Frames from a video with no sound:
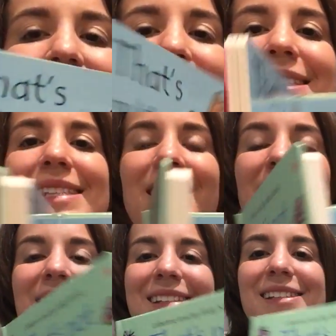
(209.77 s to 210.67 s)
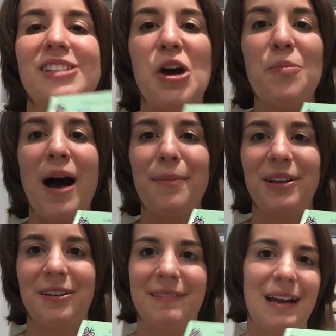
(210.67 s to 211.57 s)
This series is so
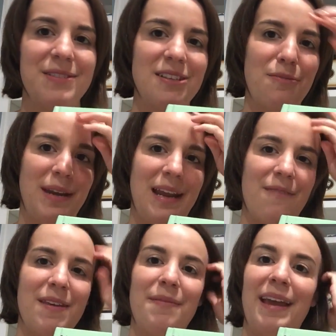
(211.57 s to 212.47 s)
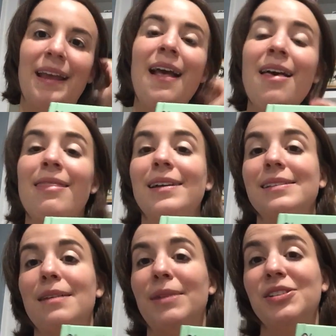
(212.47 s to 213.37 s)
popular. We have so many of them, like
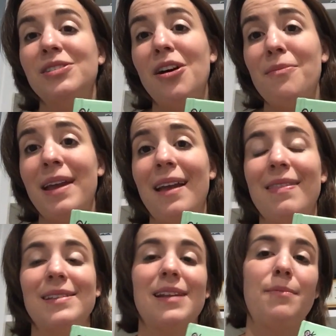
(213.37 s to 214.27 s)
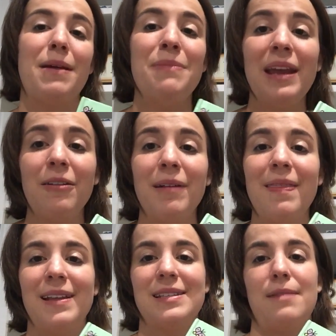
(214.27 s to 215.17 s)
That's Not My Snowman, That's Not My
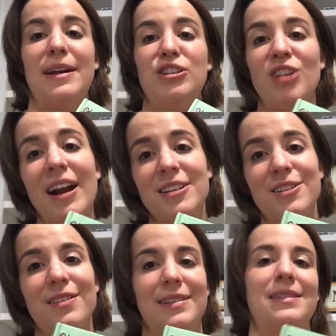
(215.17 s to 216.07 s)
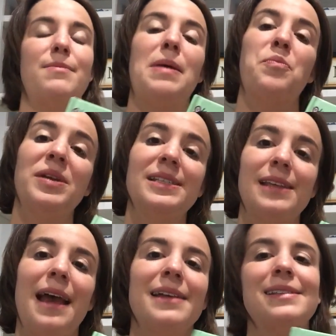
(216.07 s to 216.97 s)
Penguin, That's Not My Tractor, That's Not My
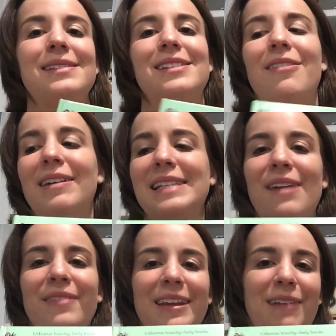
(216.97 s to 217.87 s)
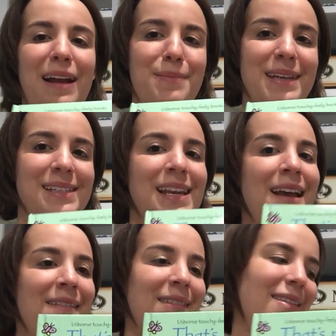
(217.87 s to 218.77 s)
Princess. So I definitely recommend
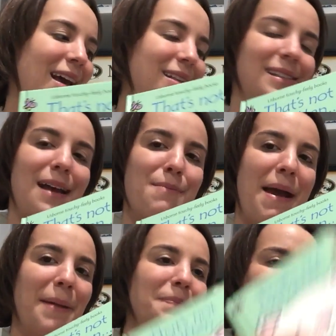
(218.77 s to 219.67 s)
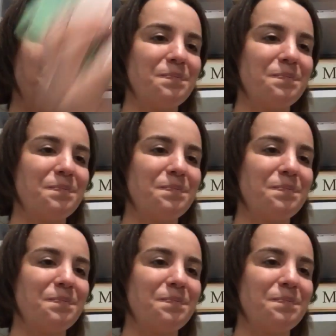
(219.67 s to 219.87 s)
the That's Not Mine.